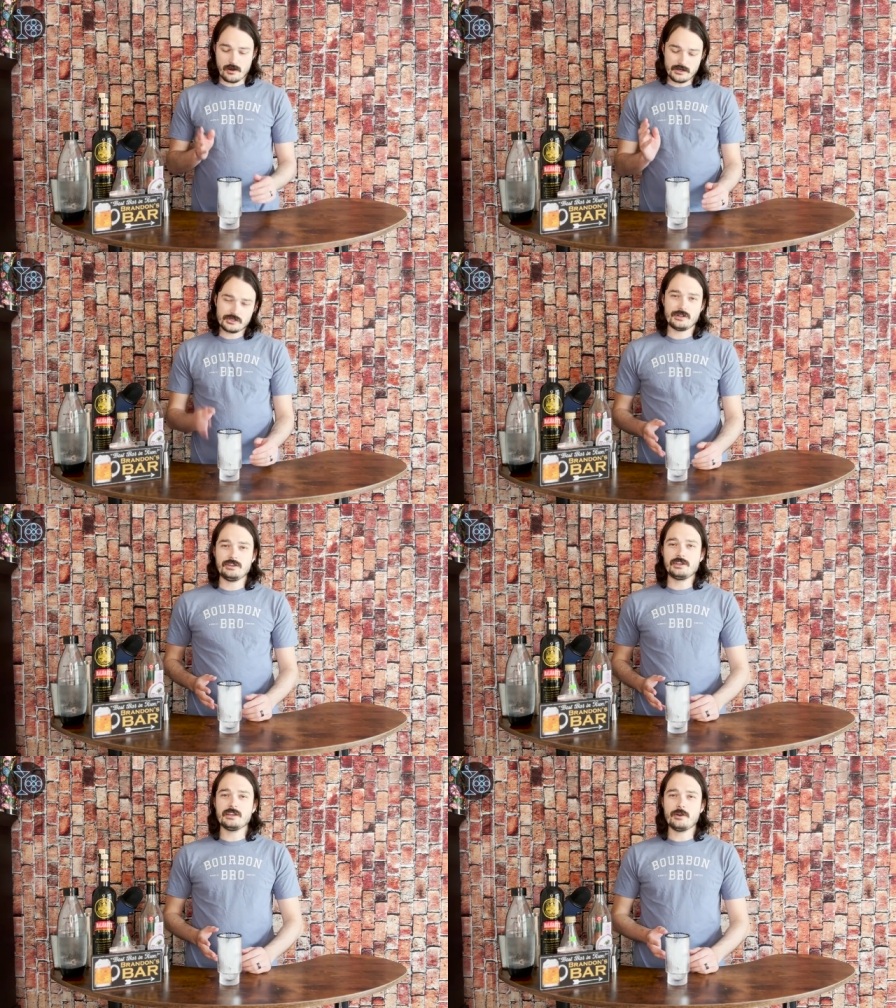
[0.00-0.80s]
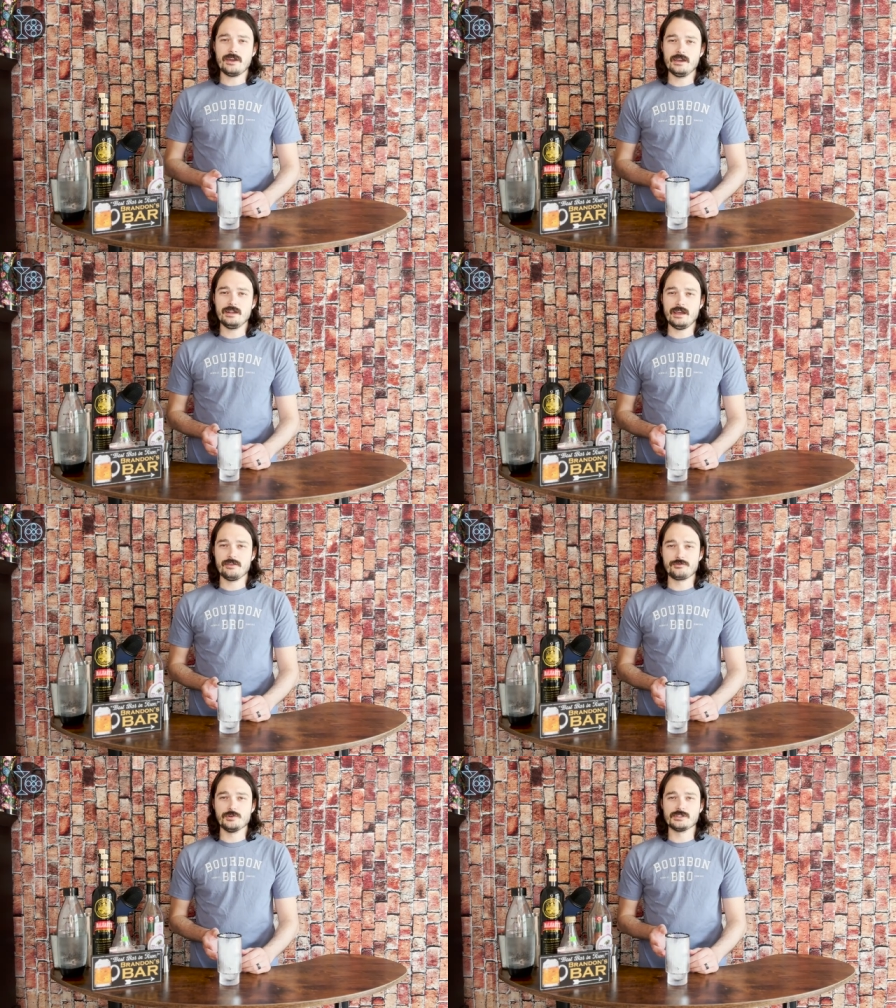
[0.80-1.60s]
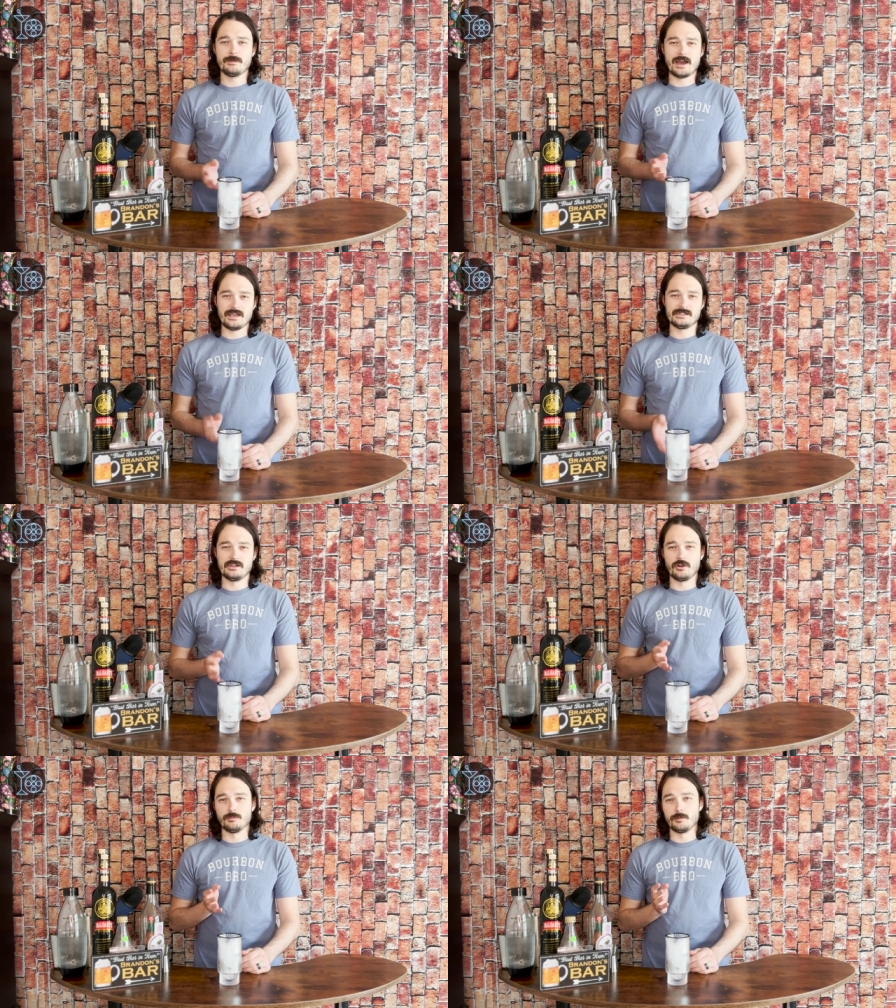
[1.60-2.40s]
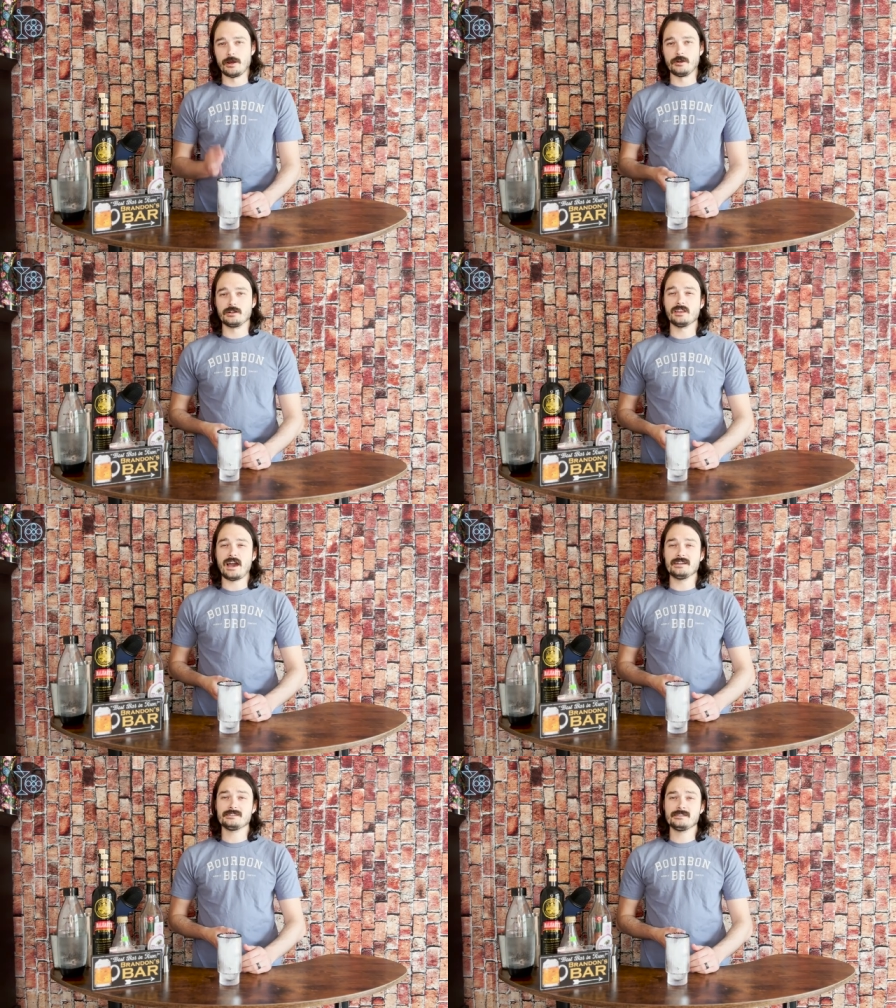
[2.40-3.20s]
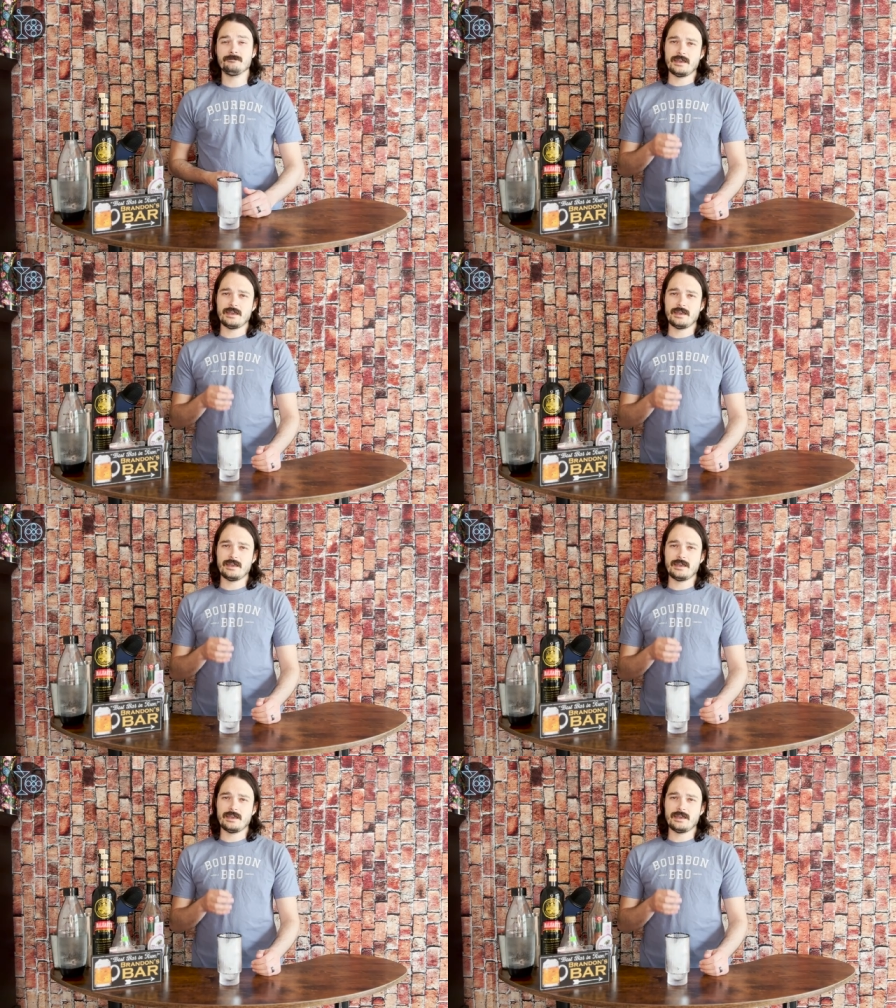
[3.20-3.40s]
All right, so now you can go ahead and throw some ice in our prepared glass.